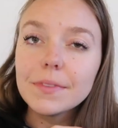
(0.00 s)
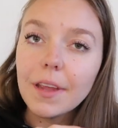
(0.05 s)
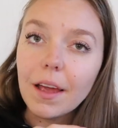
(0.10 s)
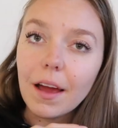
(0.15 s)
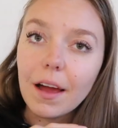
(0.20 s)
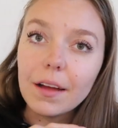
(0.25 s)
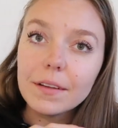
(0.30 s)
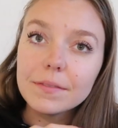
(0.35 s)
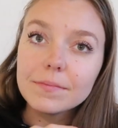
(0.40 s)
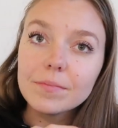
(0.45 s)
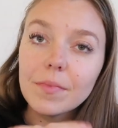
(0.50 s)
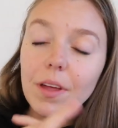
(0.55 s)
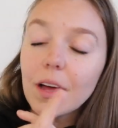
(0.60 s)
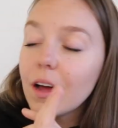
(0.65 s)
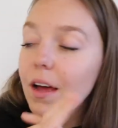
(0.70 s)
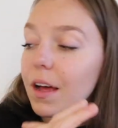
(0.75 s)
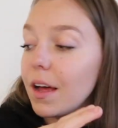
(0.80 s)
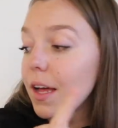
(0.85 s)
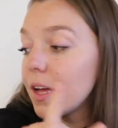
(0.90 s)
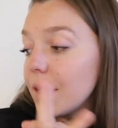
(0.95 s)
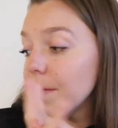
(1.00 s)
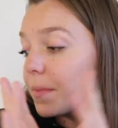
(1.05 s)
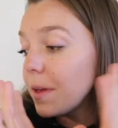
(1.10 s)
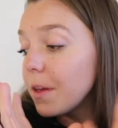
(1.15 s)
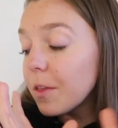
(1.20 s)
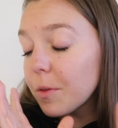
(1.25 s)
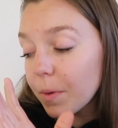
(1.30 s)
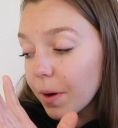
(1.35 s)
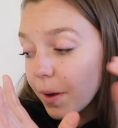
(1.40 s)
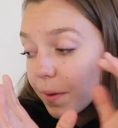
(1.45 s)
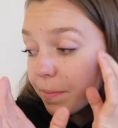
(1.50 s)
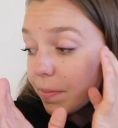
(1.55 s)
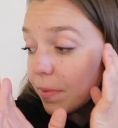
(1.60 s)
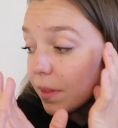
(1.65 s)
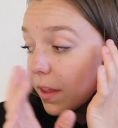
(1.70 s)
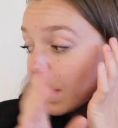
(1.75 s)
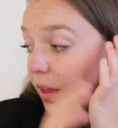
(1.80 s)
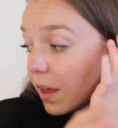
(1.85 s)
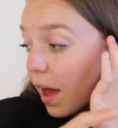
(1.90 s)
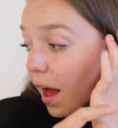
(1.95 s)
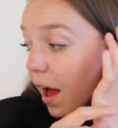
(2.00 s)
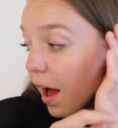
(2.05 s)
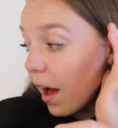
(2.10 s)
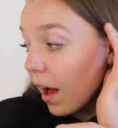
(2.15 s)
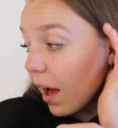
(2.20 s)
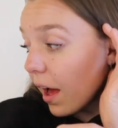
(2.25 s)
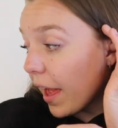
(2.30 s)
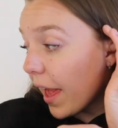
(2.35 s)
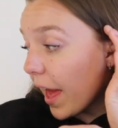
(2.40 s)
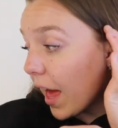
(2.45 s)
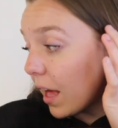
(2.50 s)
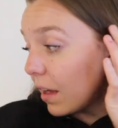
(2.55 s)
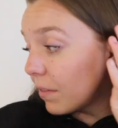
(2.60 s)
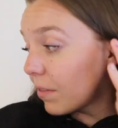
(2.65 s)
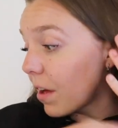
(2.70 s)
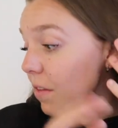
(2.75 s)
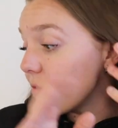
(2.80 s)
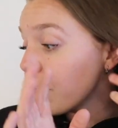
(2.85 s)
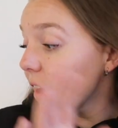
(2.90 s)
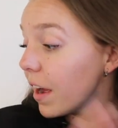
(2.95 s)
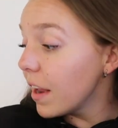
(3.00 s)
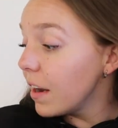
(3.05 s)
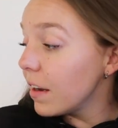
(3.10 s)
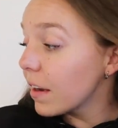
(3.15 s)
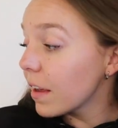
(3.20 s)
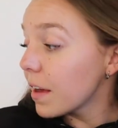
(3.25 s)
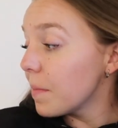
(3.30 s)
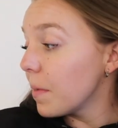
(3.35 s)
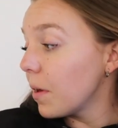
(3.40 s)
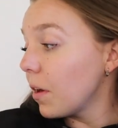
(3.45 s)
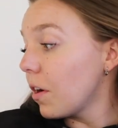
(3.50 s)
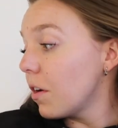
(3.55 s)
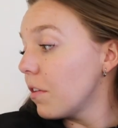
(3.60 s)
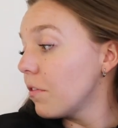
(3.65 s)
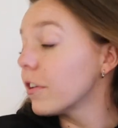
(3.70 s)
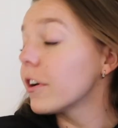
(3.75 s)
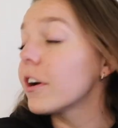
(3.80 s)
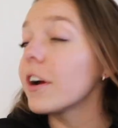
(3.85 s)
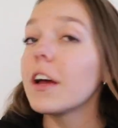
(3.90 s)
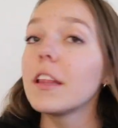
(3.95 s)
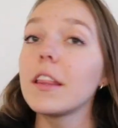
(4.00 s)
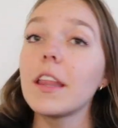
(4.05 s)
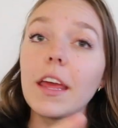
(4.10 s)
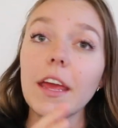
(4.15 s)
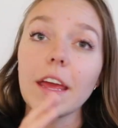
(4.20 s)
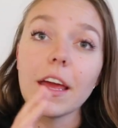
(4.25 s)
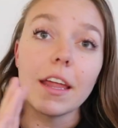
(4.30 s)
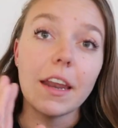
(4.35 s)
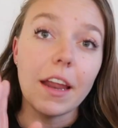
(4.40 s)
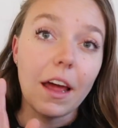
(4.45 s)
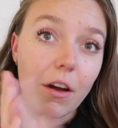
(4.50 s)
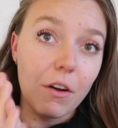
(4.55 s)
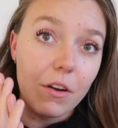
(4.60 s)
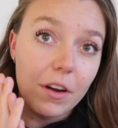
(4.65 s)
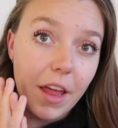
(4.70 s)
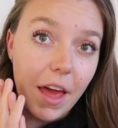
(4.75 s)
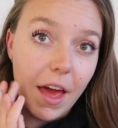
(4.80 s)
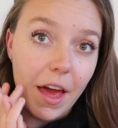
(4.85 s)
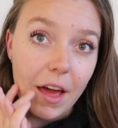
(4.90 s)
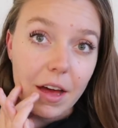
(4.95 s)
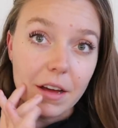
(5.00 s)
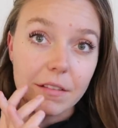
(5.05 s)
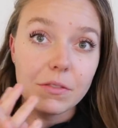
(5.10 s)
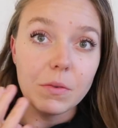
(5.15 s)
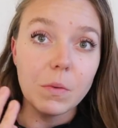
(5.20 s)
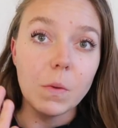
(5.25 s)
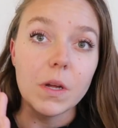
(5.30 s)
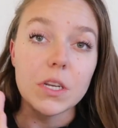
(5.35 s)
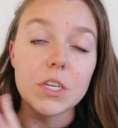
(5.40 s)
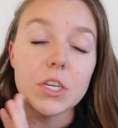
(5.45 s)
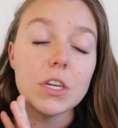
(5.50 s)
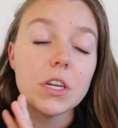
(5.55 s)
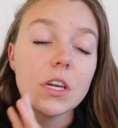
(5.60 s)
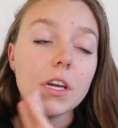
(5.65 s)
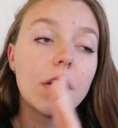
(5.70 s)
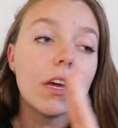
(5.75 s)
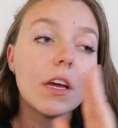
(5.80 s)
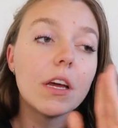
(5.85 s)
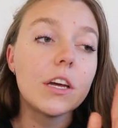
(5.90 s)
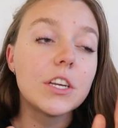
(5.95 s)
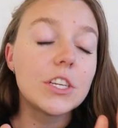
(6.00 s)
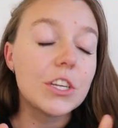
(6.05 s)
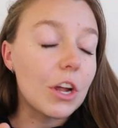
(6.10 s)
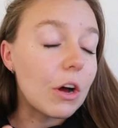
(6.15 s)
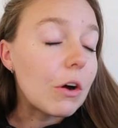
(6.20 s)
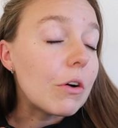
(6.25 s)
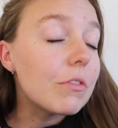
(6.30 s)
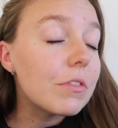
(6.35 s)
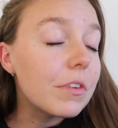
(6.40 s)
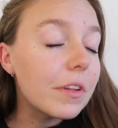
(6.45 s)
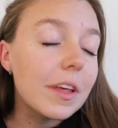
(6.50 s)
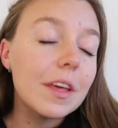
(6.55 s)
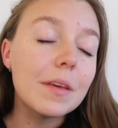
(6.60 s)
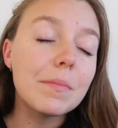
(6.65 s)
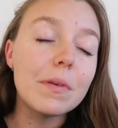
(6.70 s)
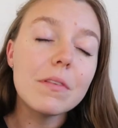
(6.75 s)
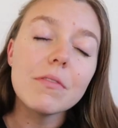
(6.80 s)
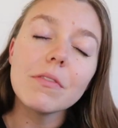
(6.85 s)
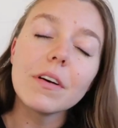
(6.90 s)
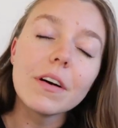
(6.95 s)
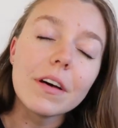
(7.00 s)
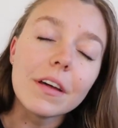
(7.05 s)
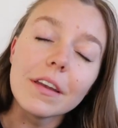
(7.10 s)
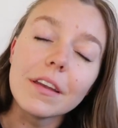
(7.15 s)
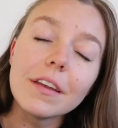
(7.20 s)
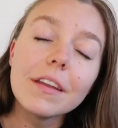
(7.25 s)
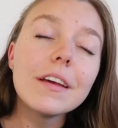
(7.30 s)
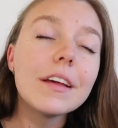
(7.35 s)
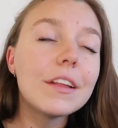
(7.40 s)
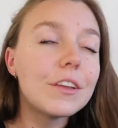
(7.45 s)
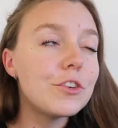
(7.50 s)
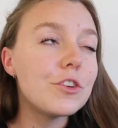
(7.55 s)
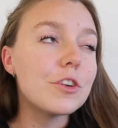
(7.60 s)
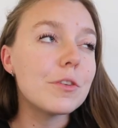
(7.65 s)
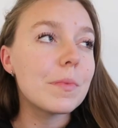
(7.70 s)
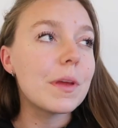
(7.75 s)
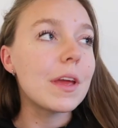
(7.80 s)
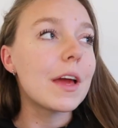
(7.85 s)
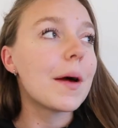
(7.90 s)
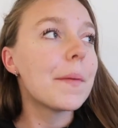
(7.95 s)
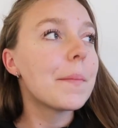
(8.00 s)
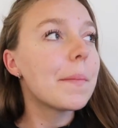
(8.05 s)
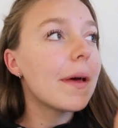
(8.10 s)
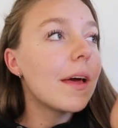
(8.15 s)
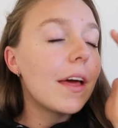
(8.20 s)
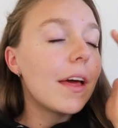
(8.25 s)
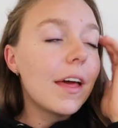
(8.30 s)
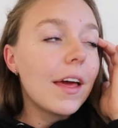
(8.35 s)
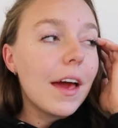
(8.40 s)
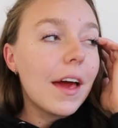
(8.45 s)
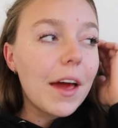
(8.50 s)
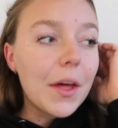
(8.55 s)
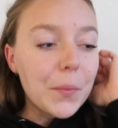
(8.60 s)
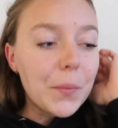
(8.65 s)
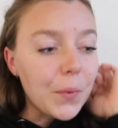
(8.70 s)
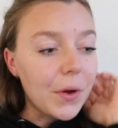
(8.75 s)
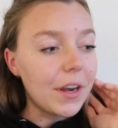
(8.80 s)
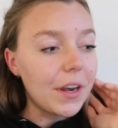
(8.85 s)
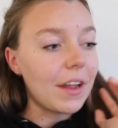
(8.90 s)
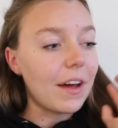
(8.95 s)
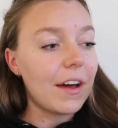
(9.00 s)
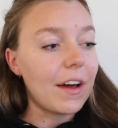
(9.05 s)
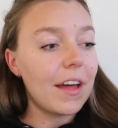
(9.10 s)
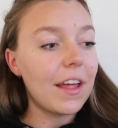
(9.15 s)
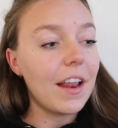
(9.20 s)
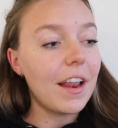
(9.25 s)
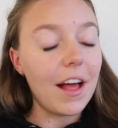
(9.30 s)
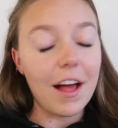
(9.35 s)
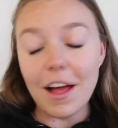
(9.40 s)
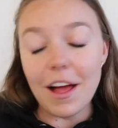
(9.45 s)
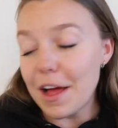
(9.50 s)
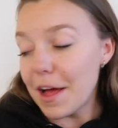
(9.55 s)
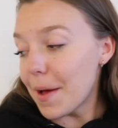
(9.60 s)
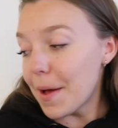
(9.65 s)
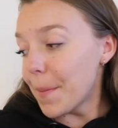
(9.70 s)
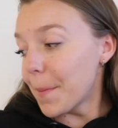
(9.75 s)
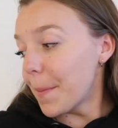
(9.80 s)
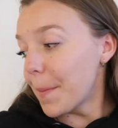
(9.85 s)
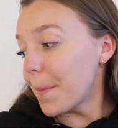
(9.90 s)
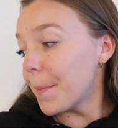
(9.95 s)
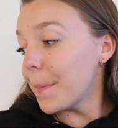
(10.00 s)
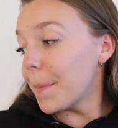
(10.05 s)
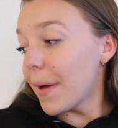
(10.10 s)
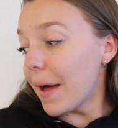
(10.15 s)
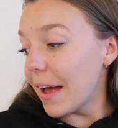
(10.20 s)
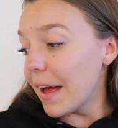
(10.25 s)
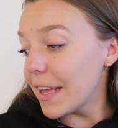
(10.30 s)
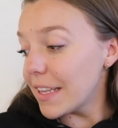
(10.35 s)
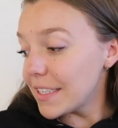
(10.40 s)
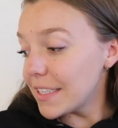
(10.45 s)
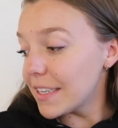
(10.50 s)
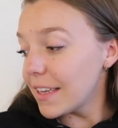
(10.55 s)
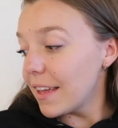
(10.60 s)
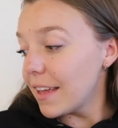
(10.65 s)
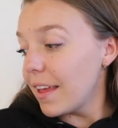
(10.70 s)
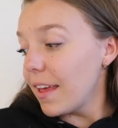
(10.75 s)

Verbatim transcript: yeah, um, either way, I have a friend coming over in like an hour and a half, which should hopefully be fun and cheer me up and whatnot. Um, but